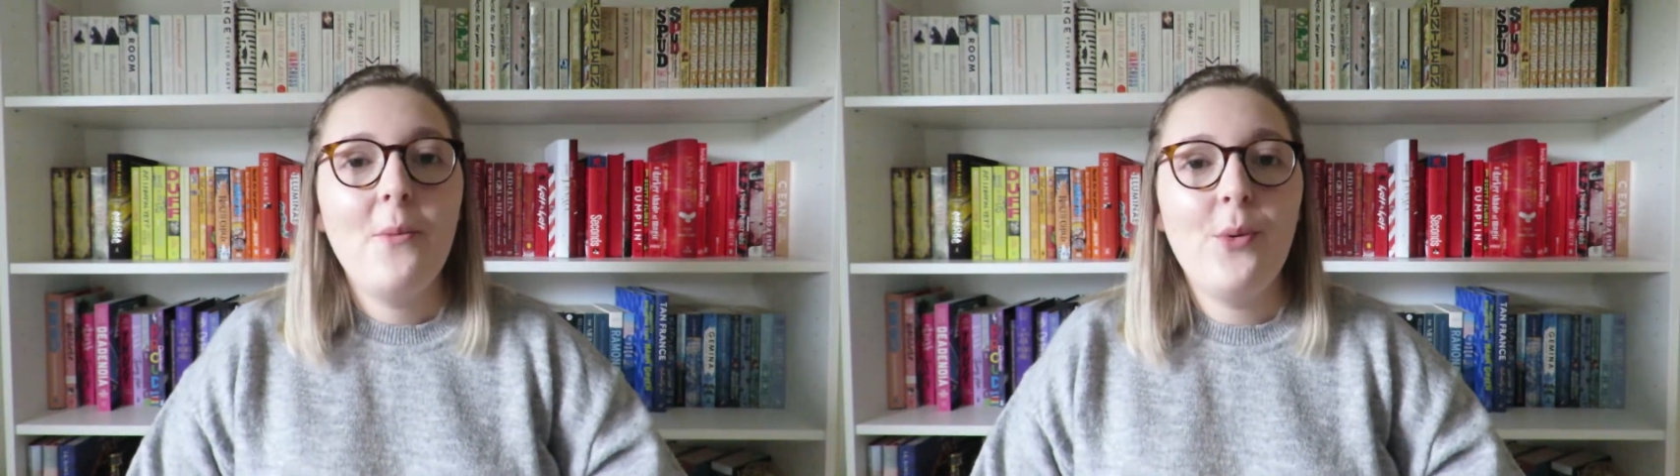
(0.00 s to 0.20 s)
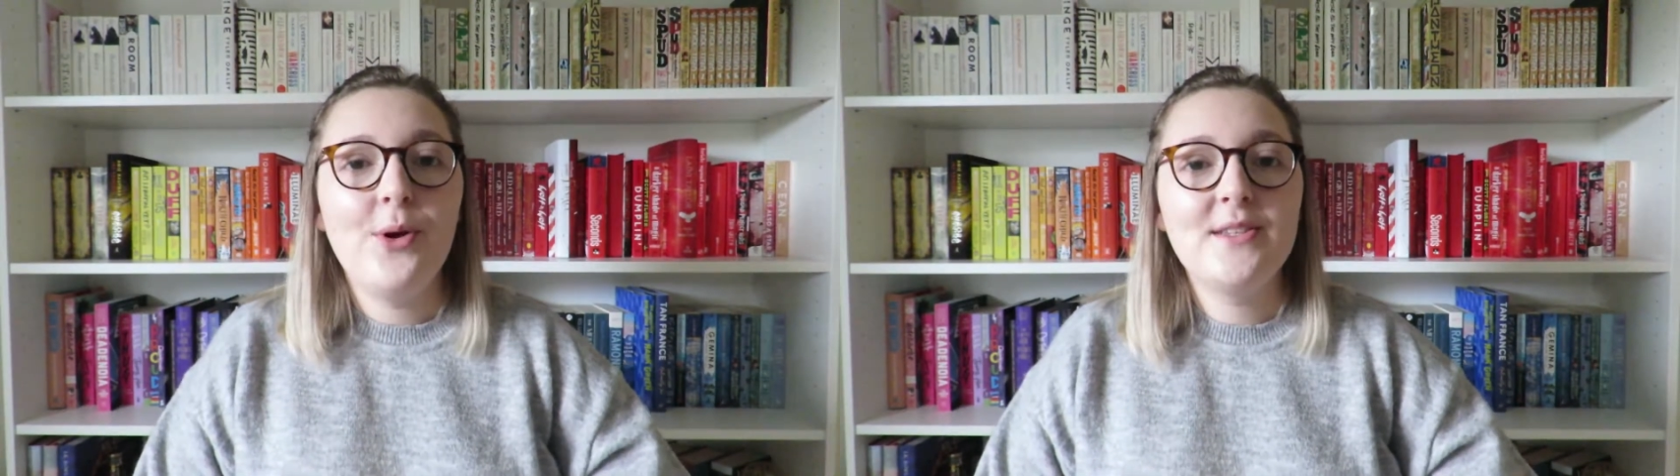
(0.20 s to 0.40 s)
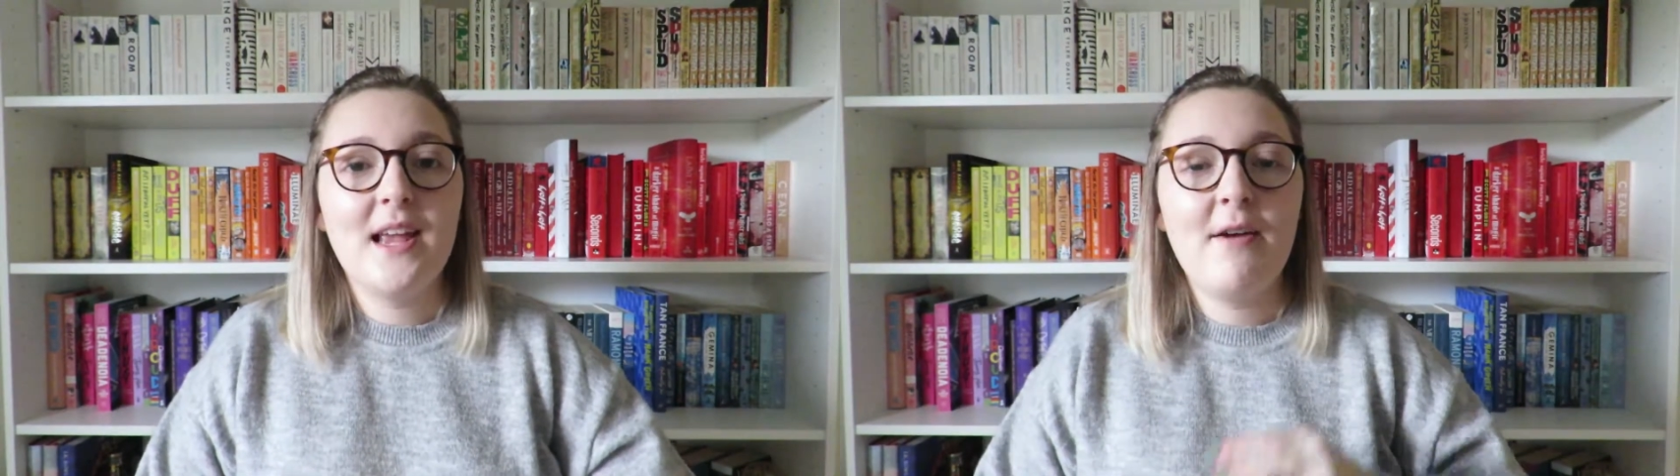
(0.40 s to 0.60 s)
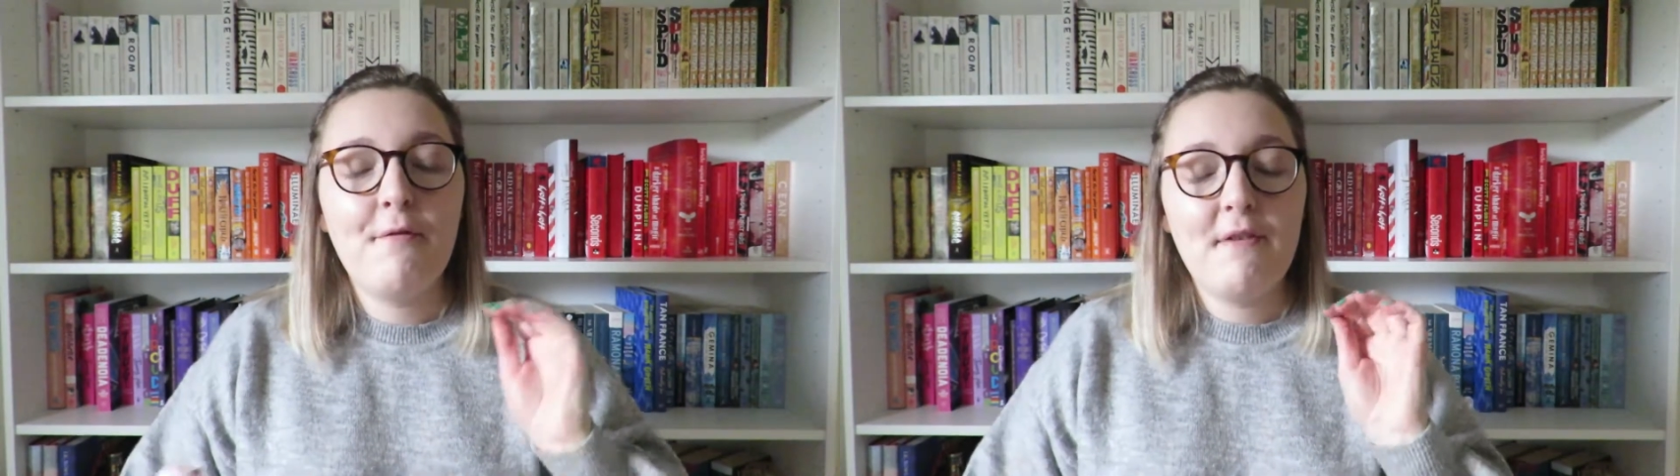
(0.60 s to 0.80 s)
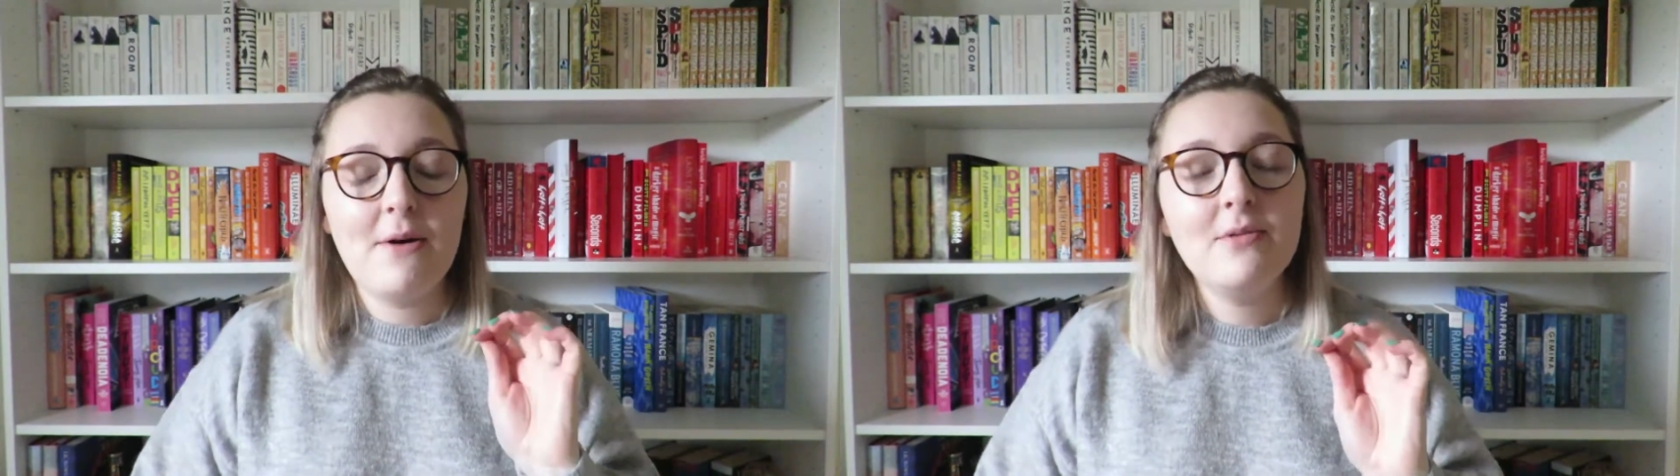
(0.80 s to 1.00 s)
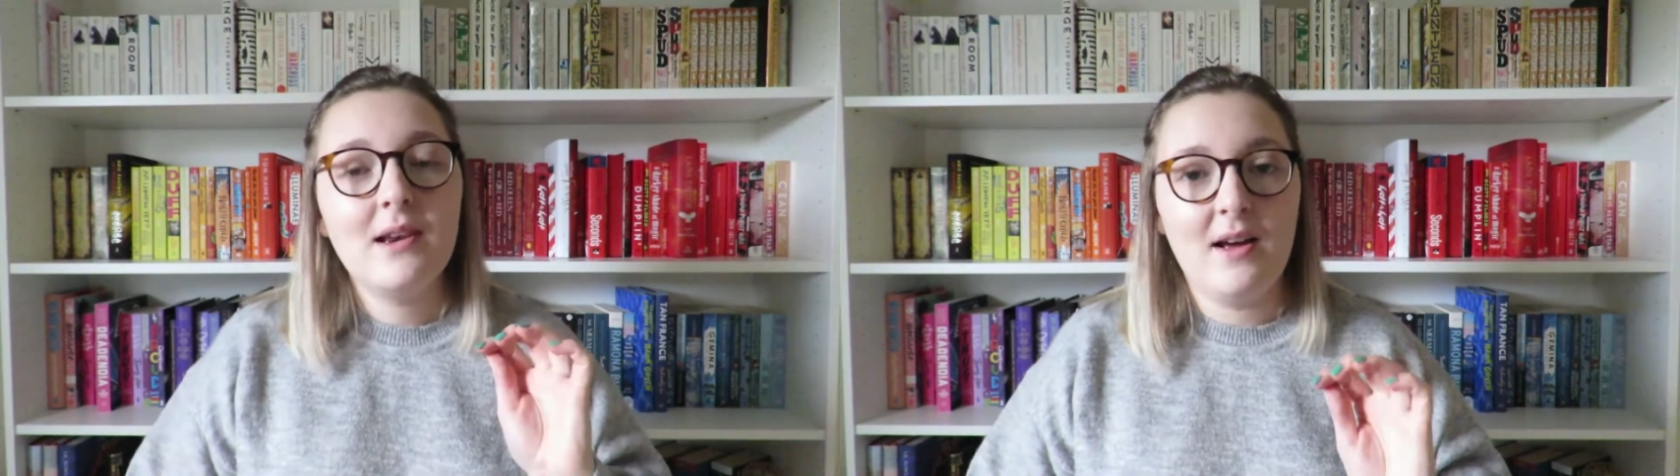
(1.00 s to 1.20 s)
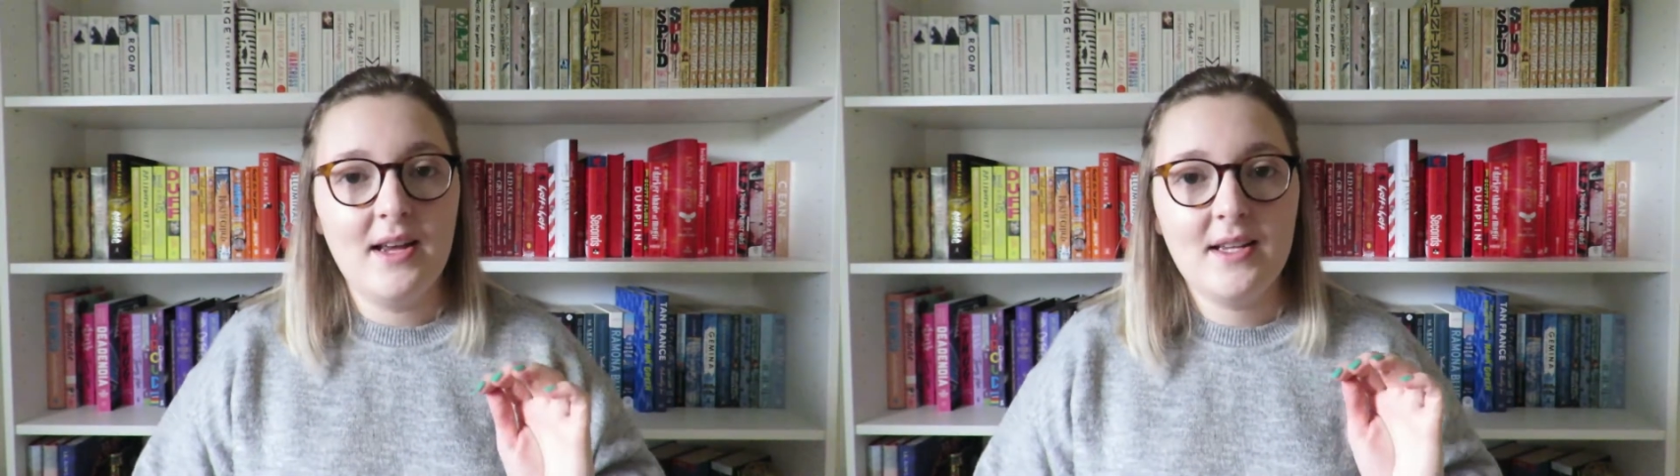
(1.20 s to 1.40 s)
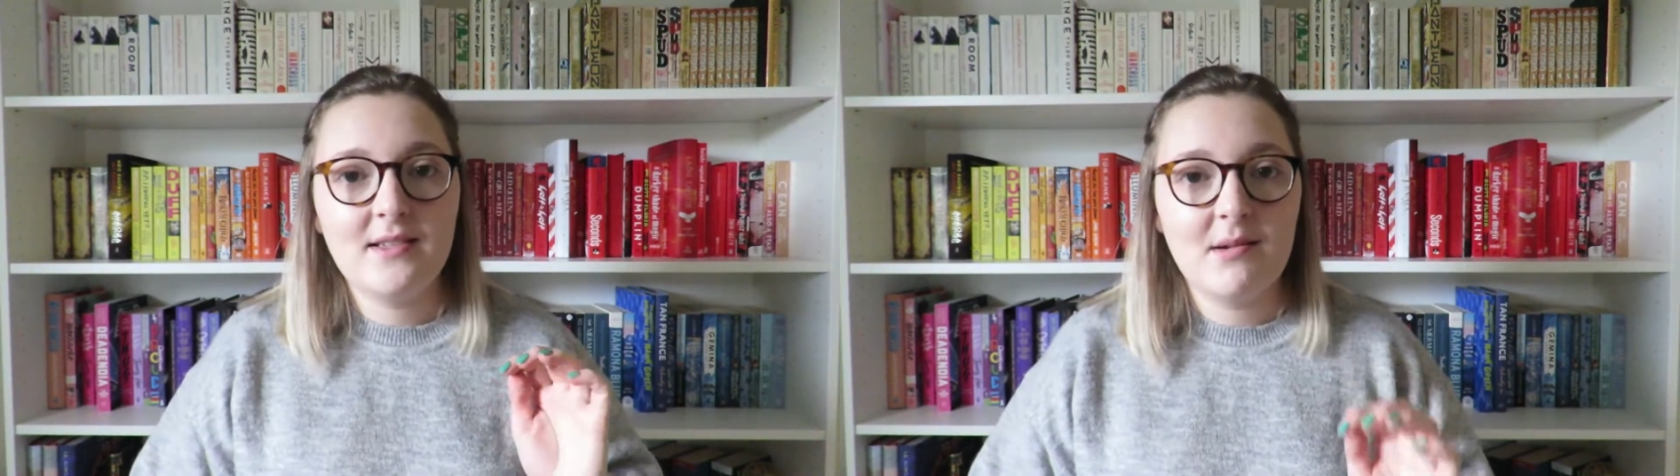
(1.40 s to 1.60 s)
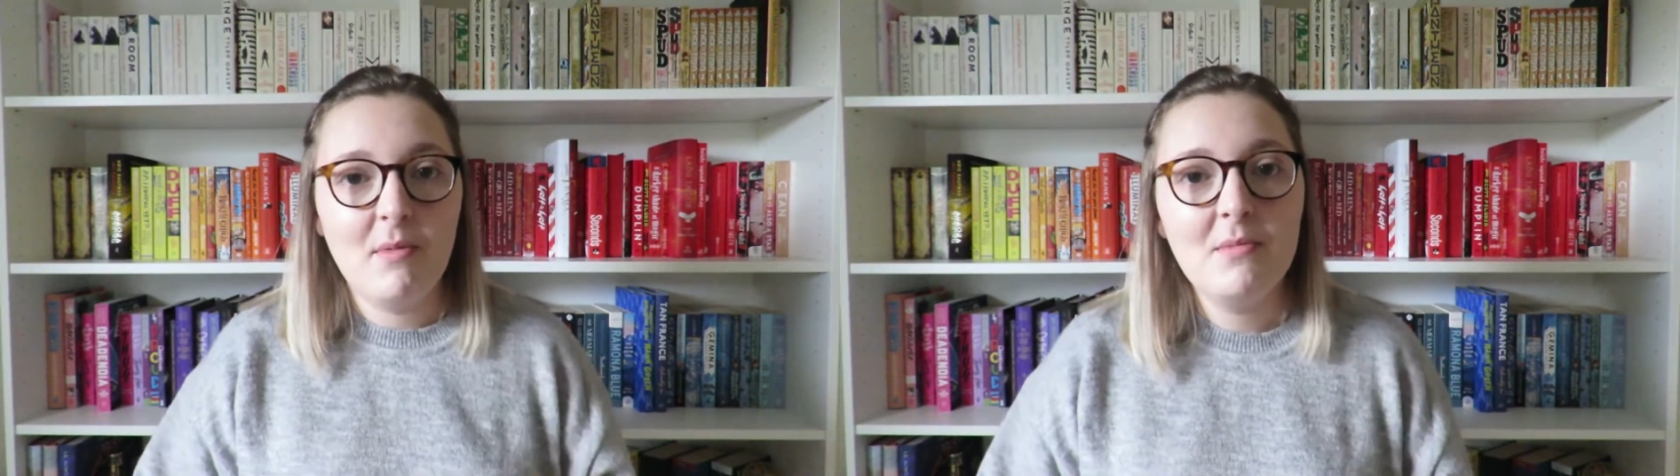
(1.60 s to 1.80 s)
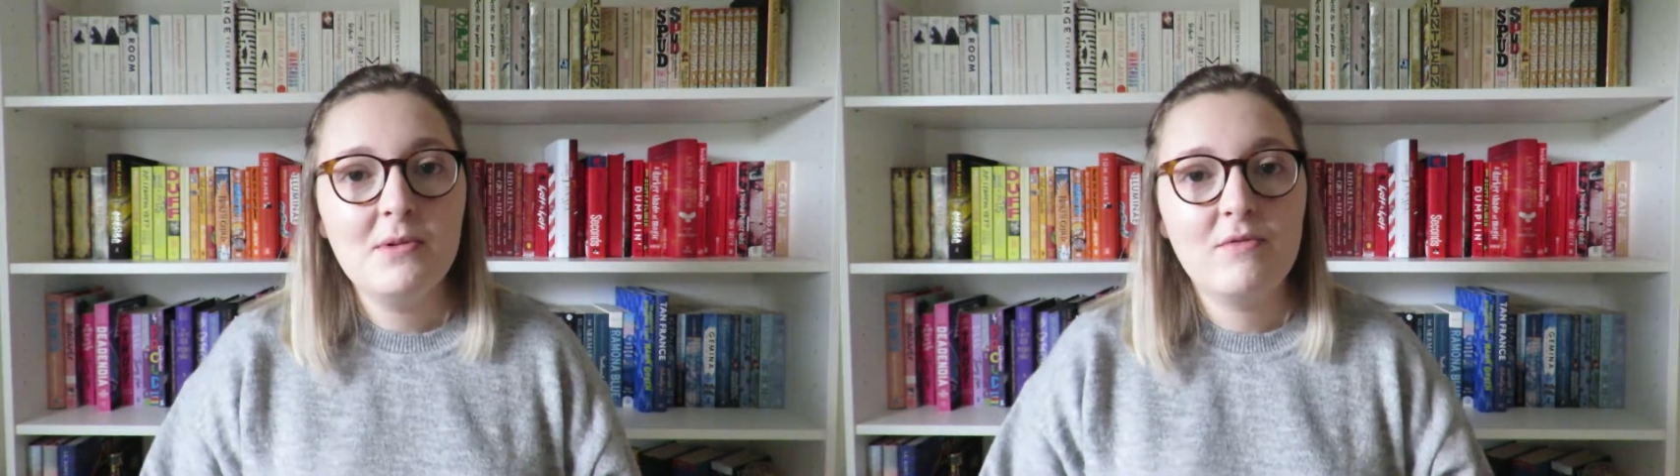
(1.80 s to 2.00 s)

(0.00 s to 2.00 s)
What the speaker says: was it felt like someone